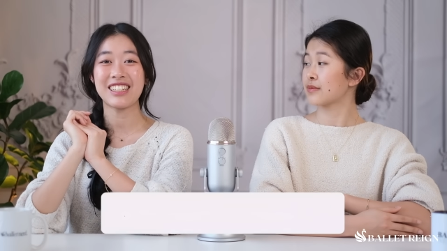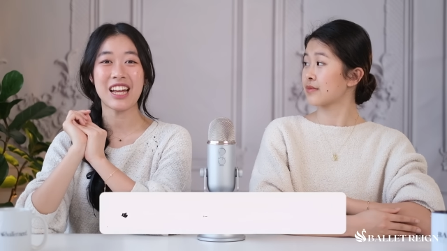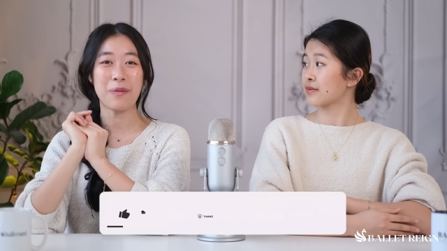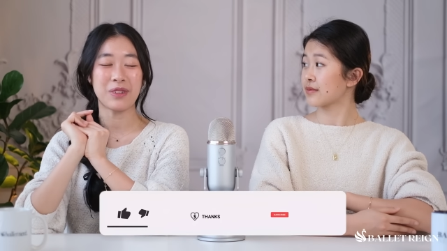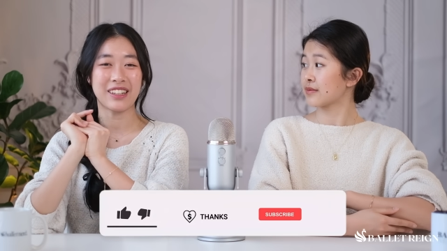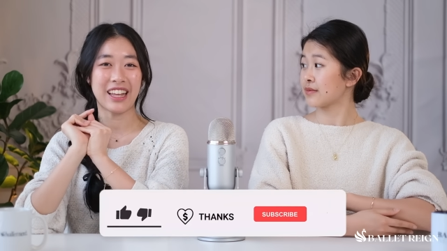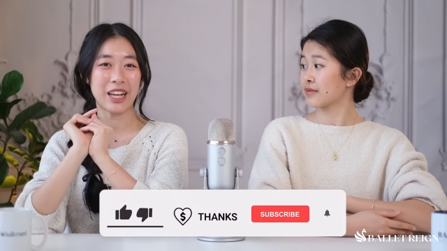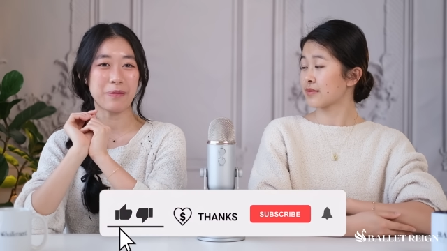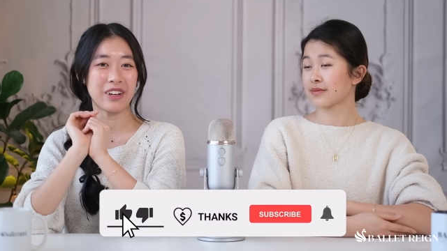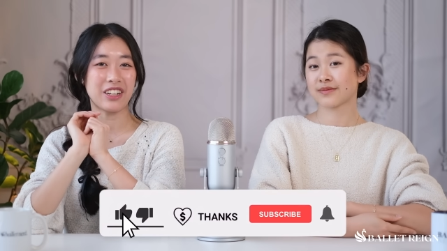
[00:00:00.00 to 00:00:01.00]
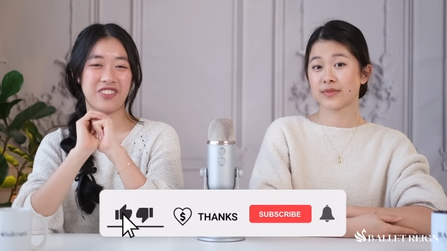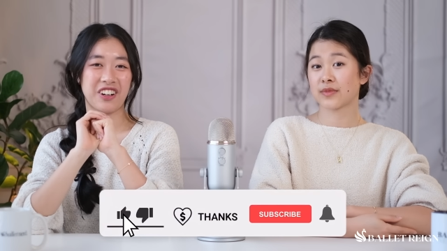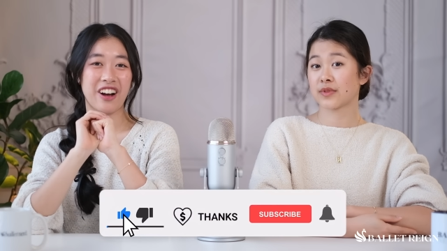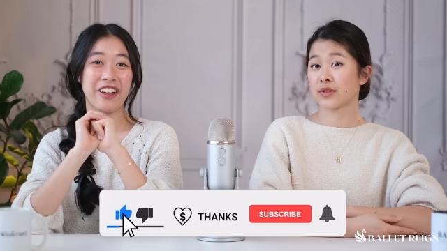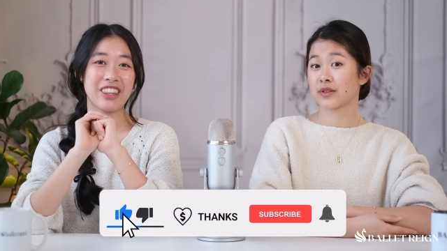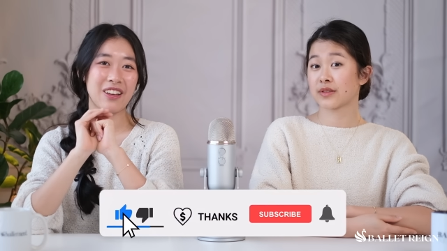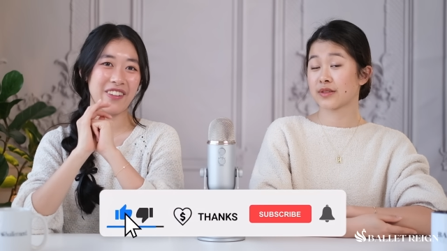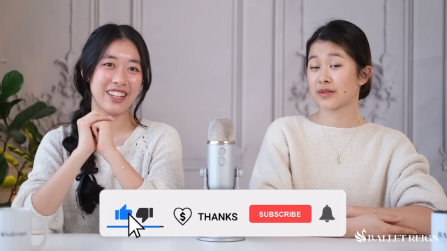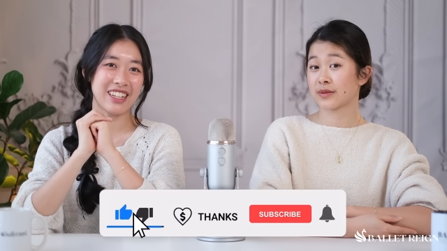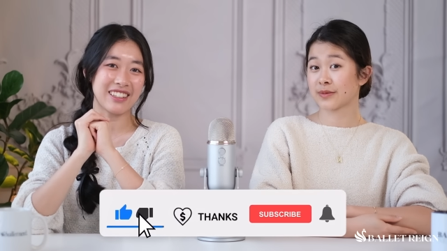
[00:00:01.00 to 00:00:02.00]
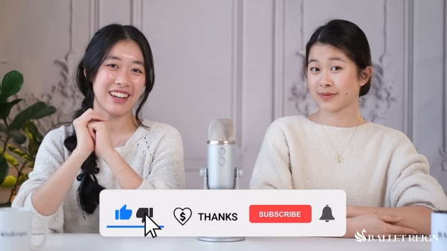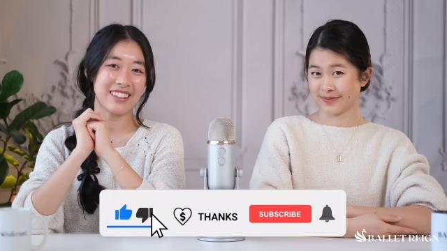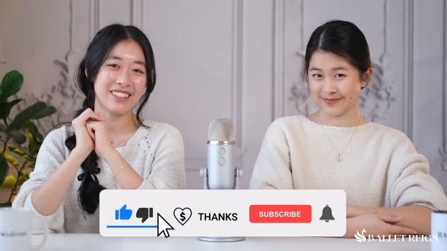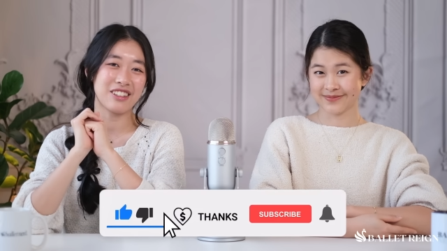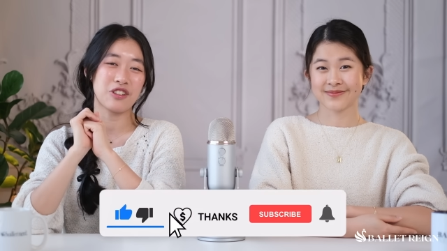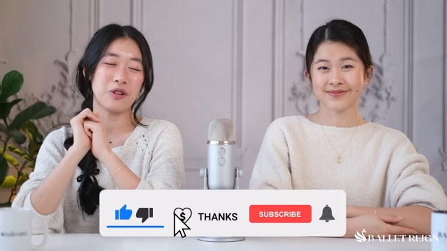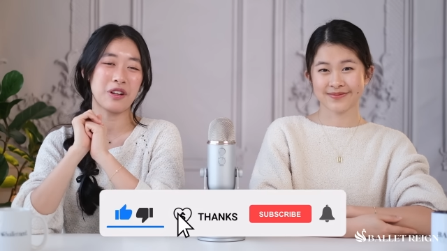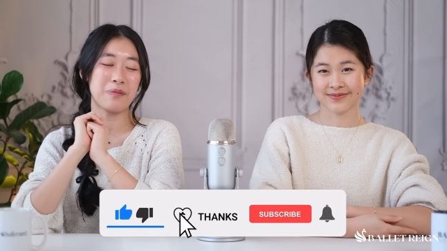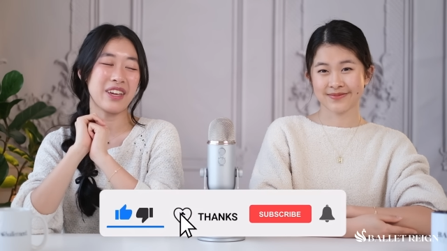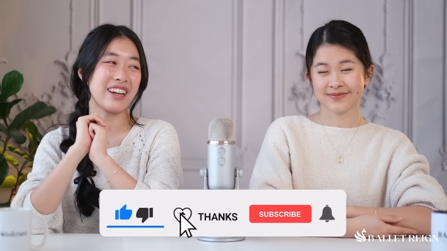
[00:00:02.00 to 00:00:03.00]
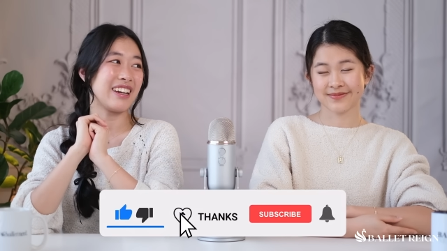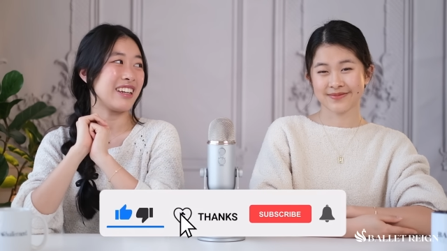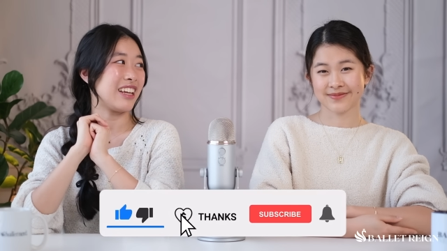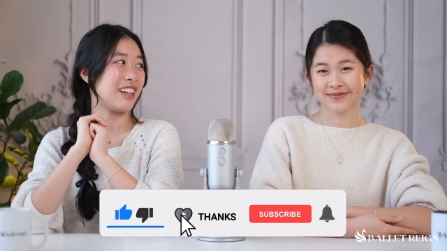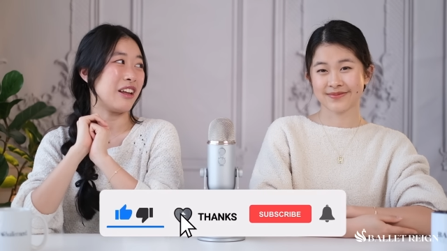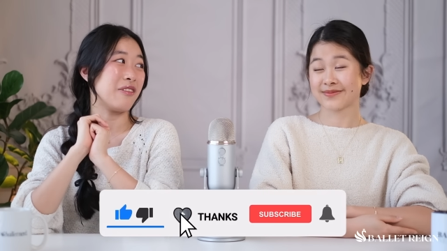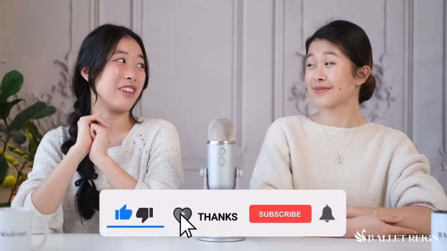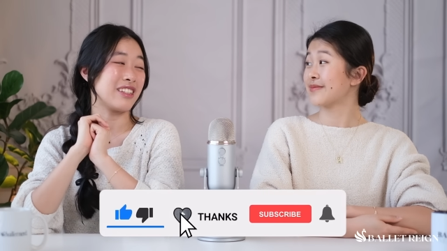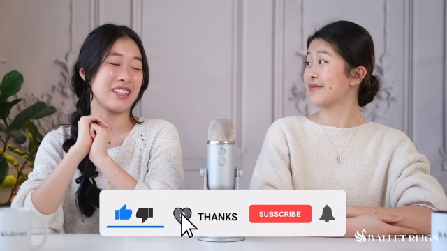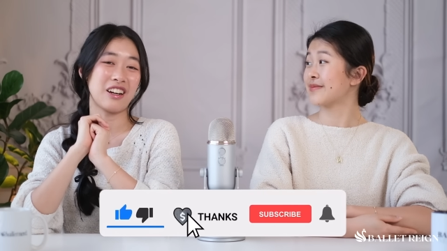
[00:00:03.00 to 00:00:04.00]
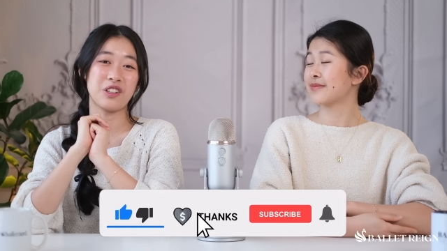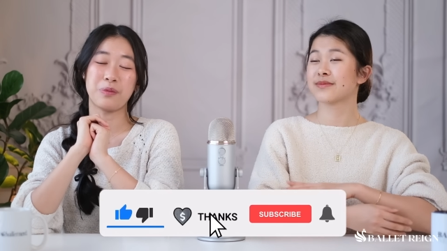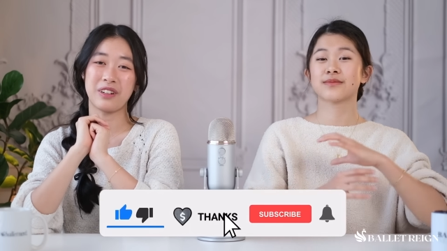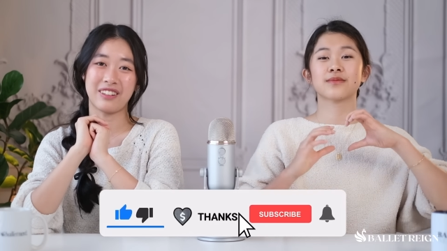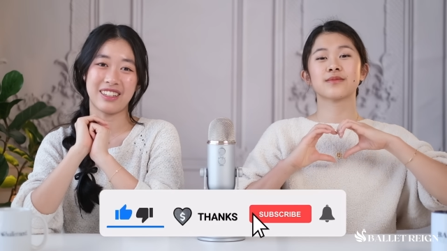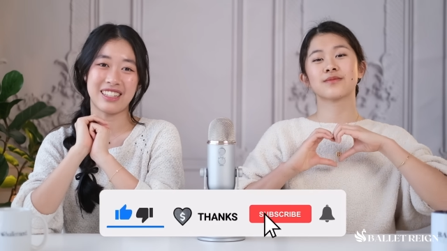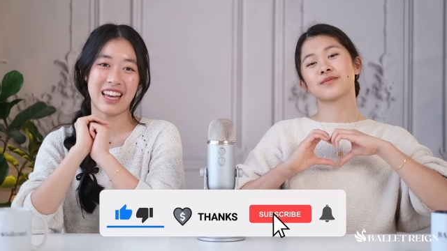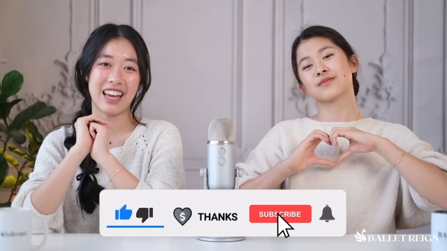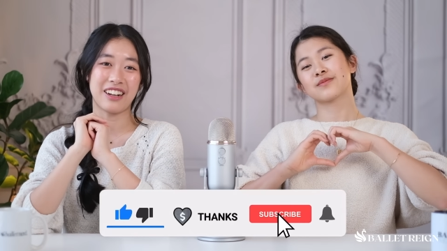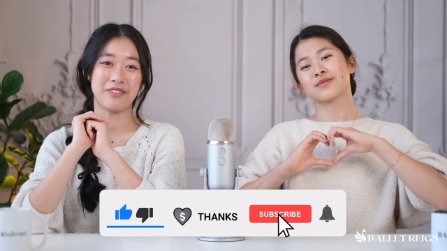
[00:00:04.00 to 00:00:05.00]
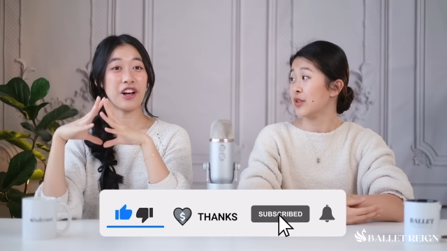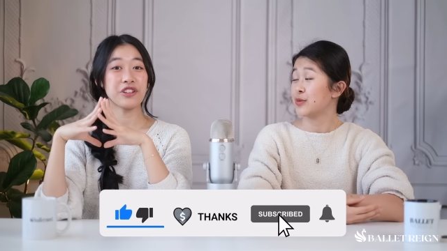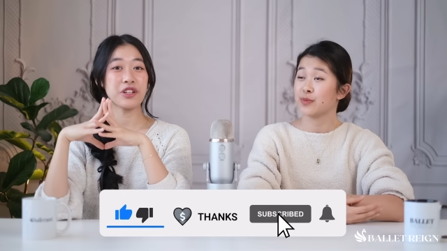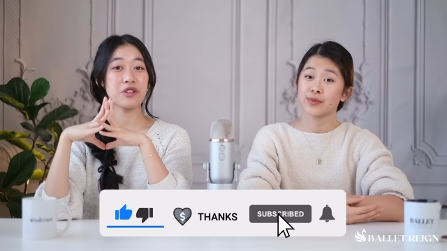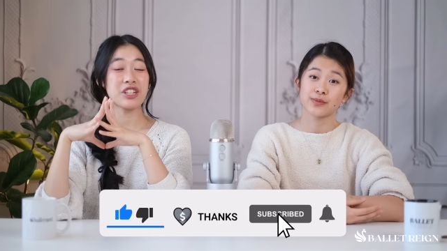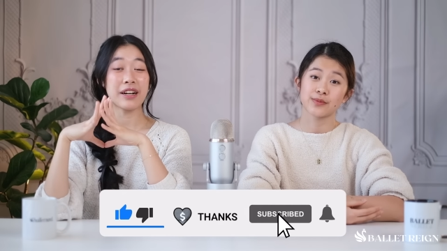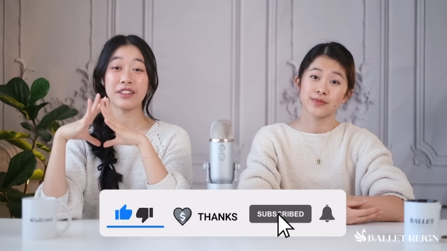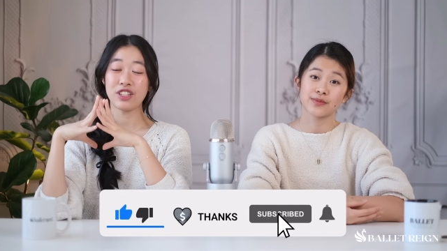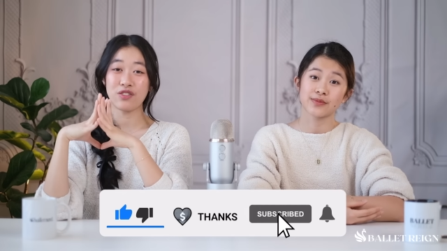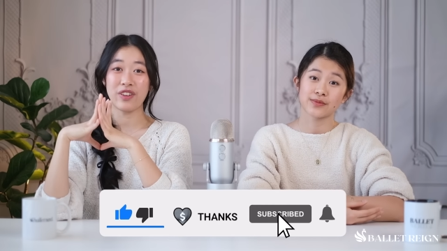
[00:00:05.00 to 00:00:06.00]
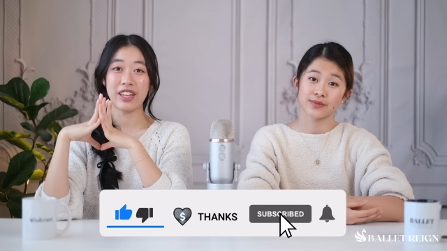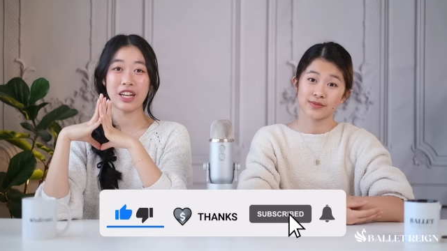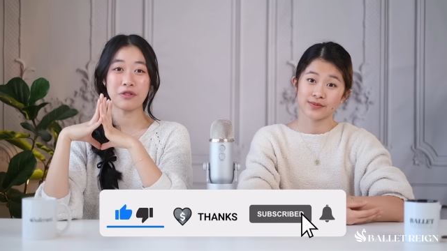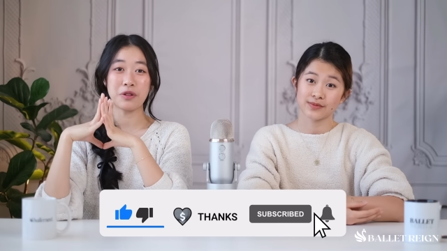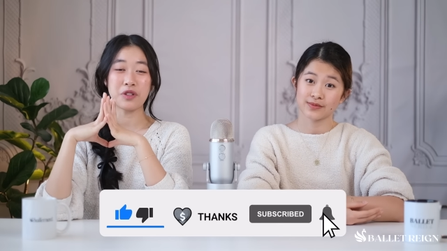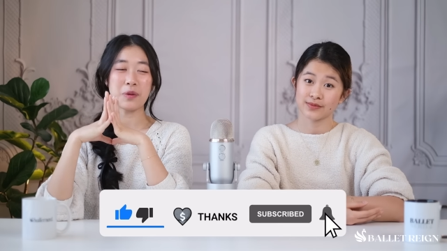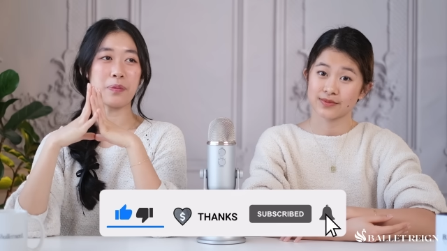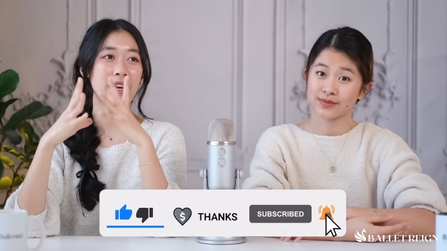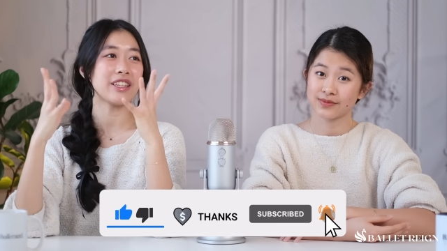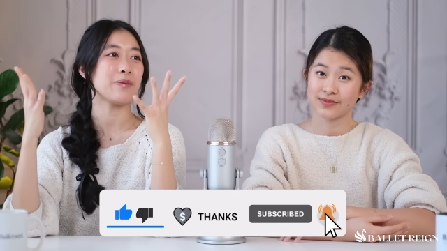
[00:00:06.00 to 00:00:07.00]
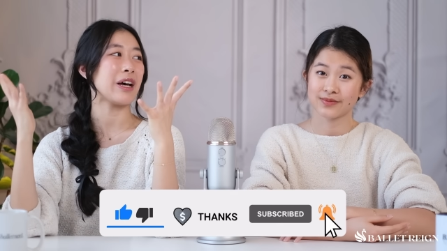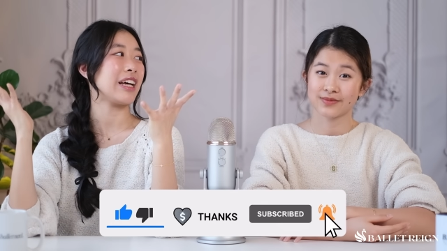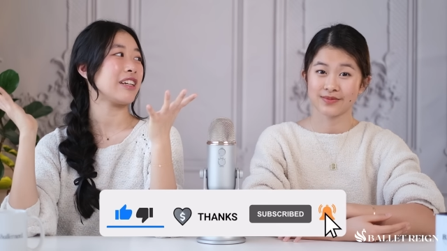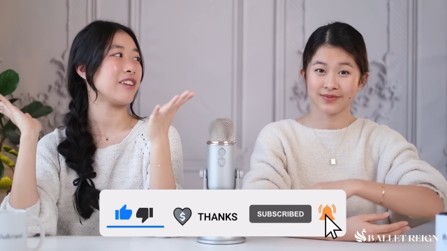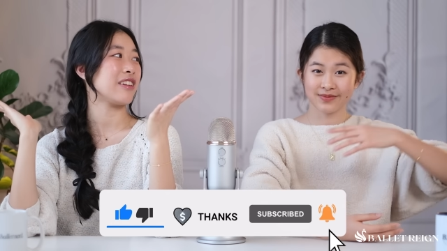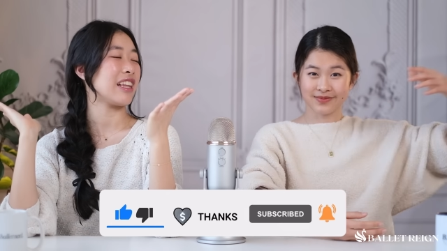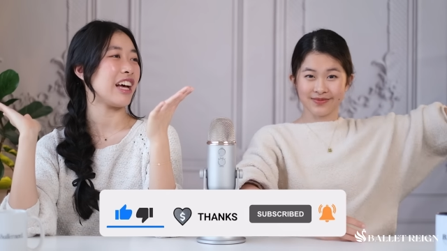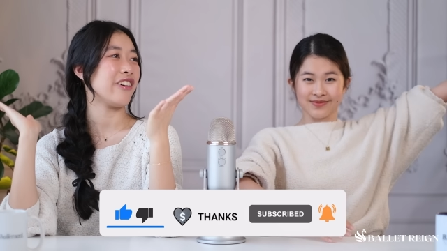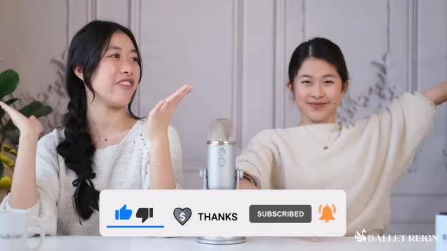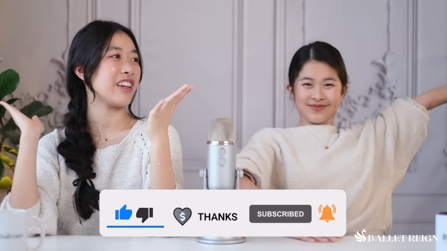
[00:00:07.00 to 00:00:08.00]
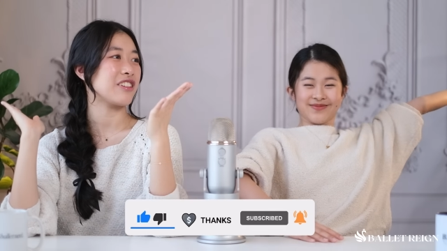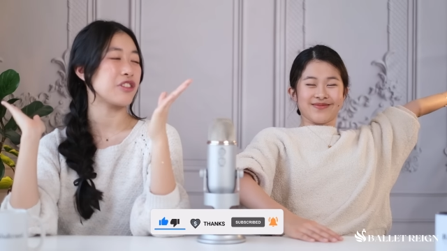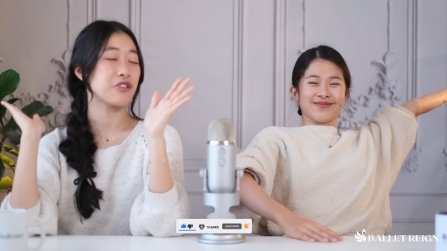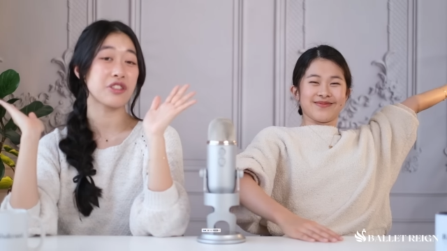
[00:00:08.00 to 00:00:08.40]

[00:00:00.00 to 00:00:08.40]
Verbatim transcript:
Speaker 1: tap the like button for all the amazing dancers who competed in this year's Prix de Lausanne. Also share this video to spread the ballet nerd love and to